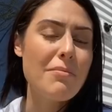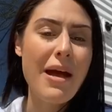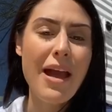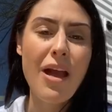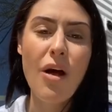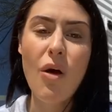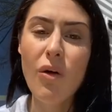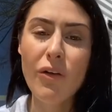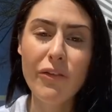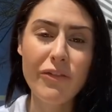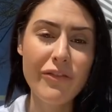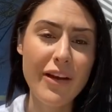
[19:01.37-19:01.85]

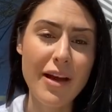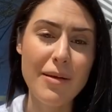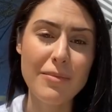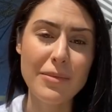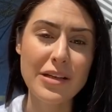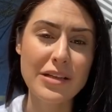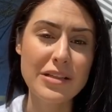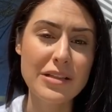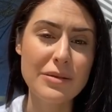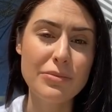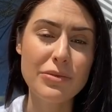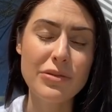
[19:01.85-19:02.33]
whole
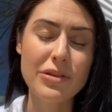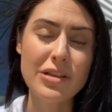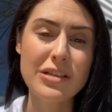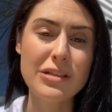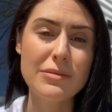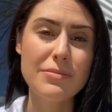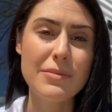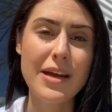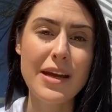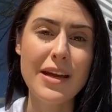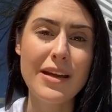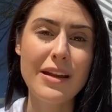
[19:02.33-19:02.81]
family
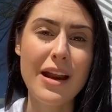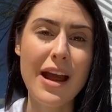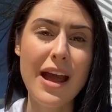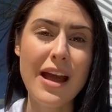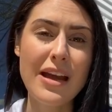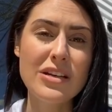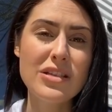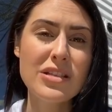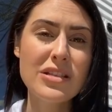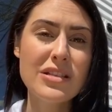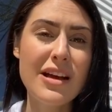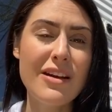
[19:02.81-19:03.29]
supports me, and
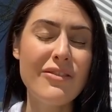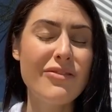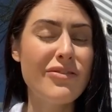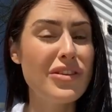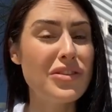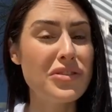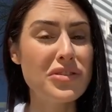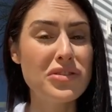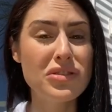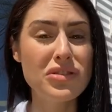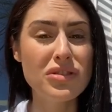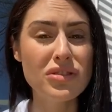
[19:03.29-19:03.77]
I
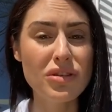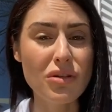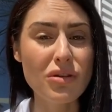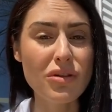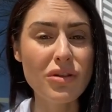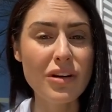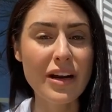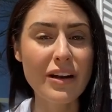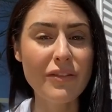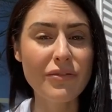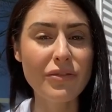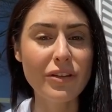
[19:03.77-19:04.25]
feel so
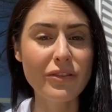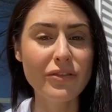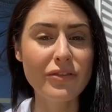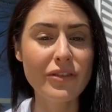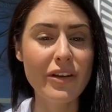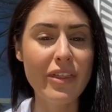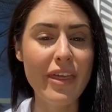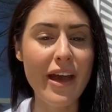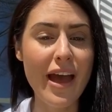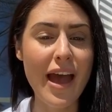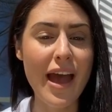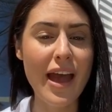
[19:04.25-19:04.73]
grateful
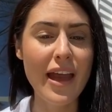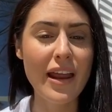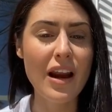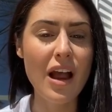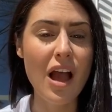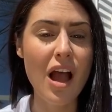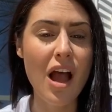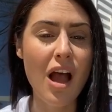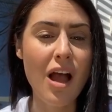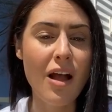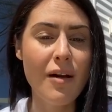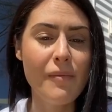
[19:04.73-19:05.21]
for that,
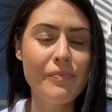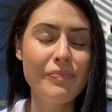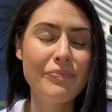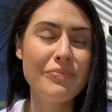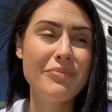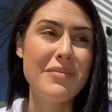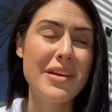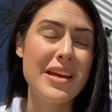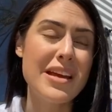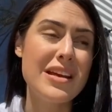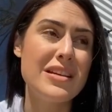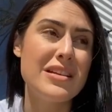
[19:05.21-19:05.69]

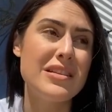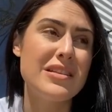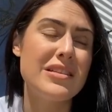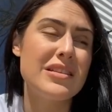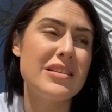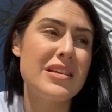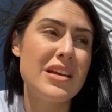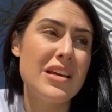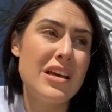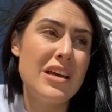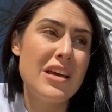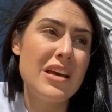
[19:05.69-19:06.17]

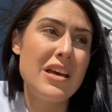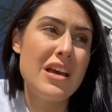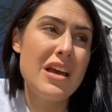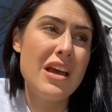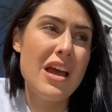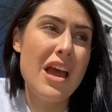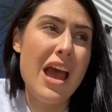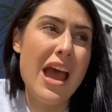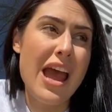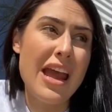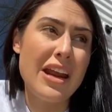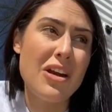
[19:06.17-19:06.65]
because
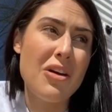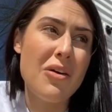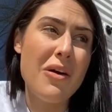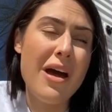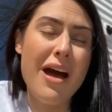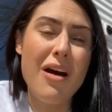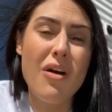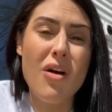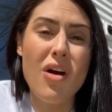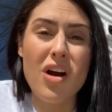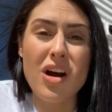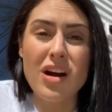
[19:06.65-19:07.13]
I know
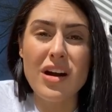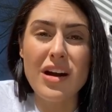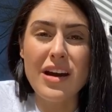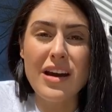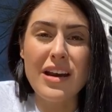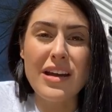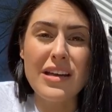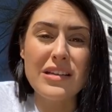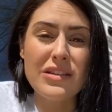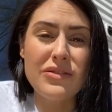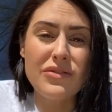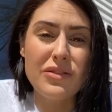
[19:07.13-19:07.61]
how hard it
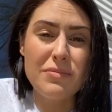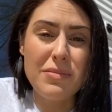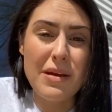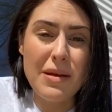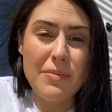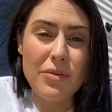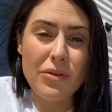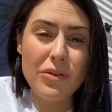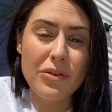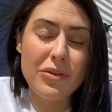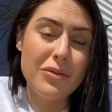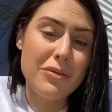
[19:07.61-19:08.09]
is for
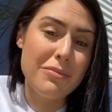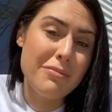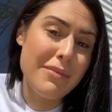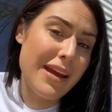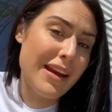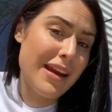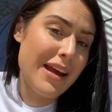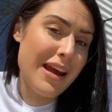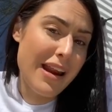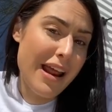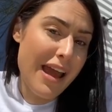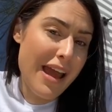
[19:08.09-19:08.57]
people who may
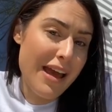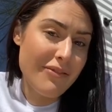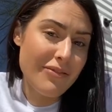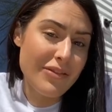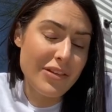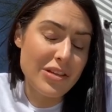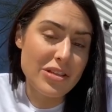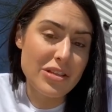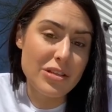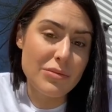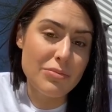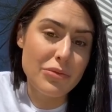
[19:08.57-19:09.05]
not have
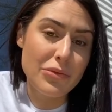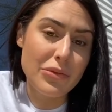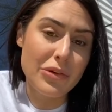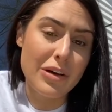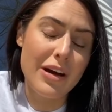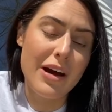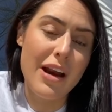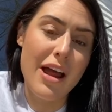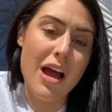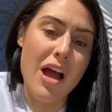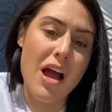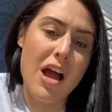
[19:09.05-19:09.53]
the
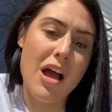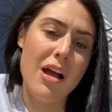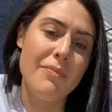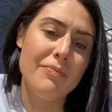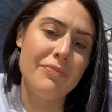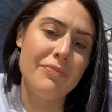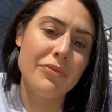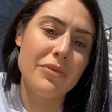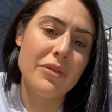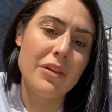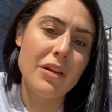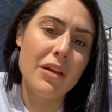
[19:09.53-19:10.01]
support. I
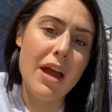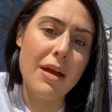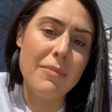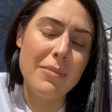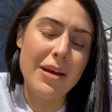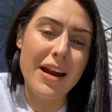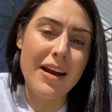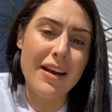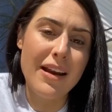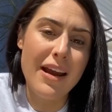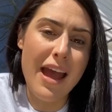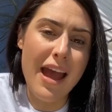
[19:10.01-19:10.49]

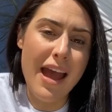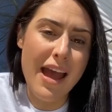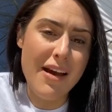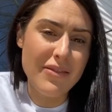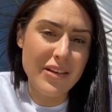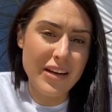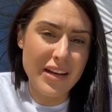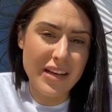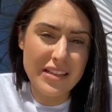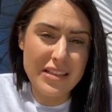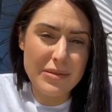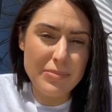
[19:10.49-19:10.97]
mean, I
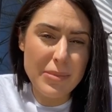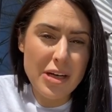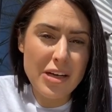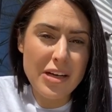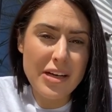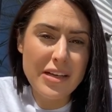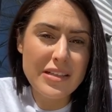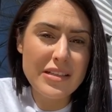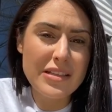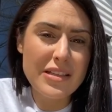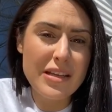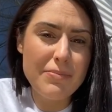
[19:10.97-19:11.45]
haven't
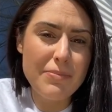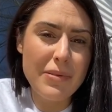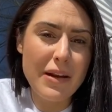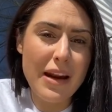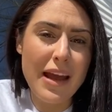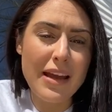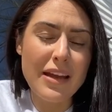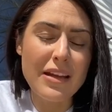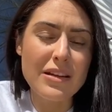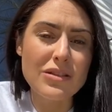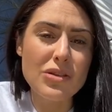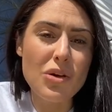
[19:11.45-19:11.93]
experienced it, but
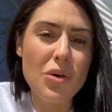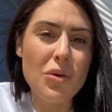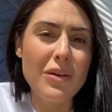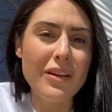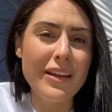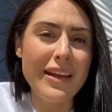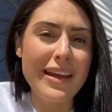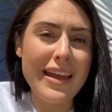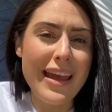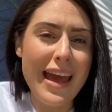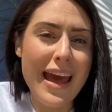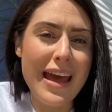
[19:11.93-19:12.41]
I can
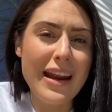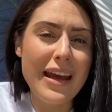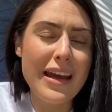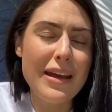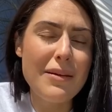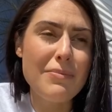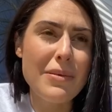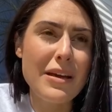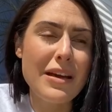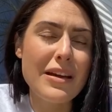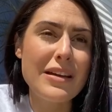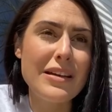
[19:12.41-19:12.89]
totally get
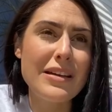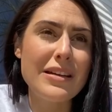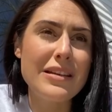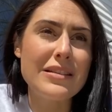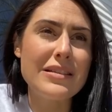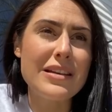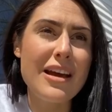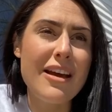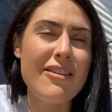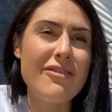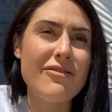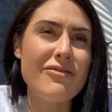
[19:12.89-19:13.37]
it,
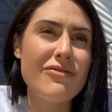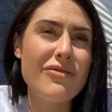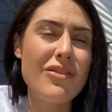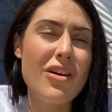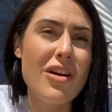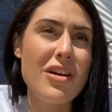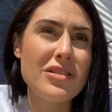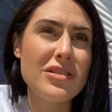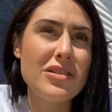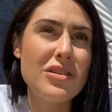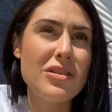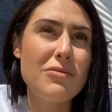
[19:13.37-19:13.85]
because I've
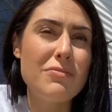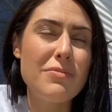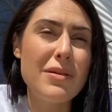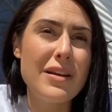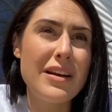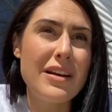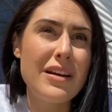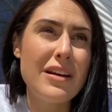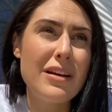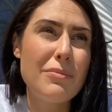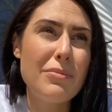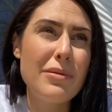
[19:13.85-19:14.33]
also been
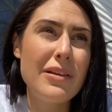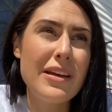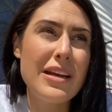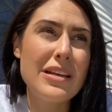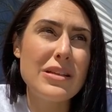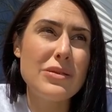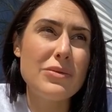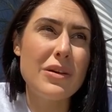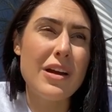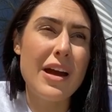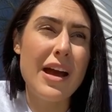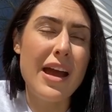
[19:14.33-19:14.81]
in a
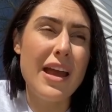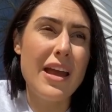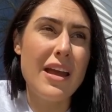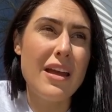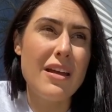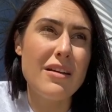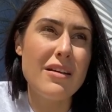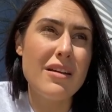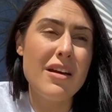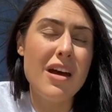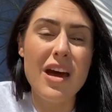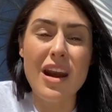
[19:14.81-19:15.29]
place where
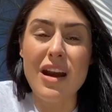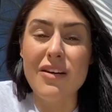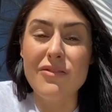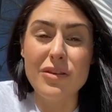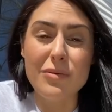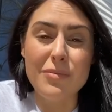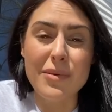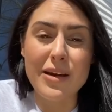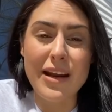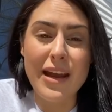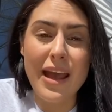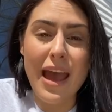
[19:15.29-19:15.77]
I cut
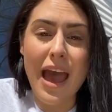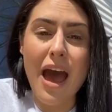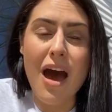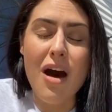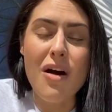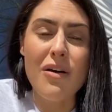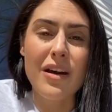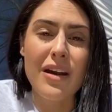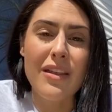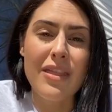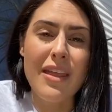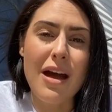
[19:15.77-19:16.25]
everybody
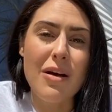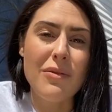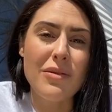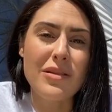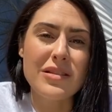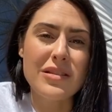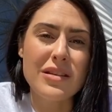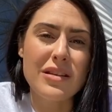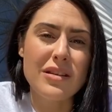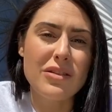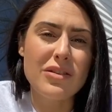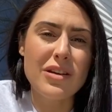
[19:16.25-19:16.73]
out, and that
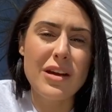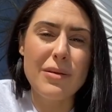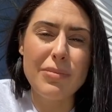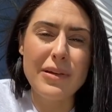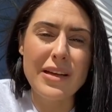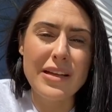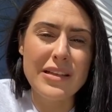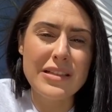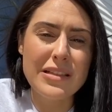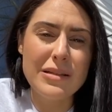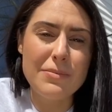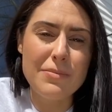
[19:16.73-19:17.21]
wasn't a great
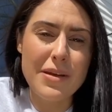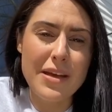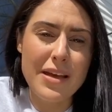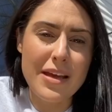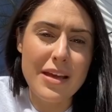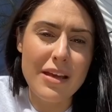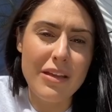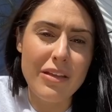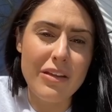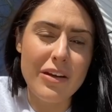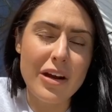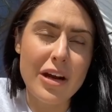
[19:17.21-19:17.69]
place to be
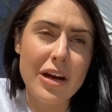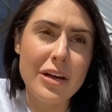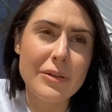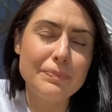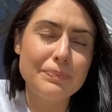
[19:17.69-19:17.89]
either.